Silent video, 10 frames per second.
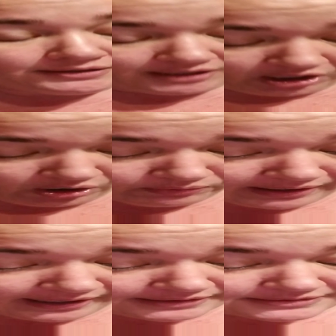all
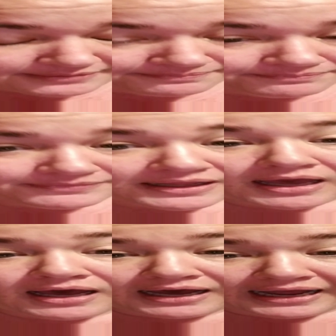right,
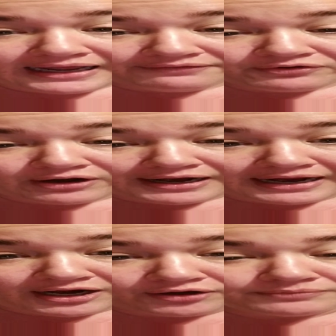I have gray
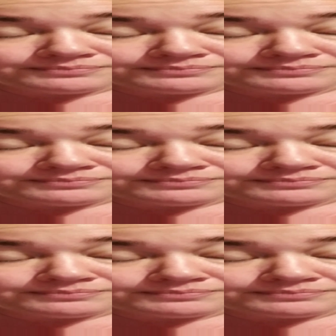hair.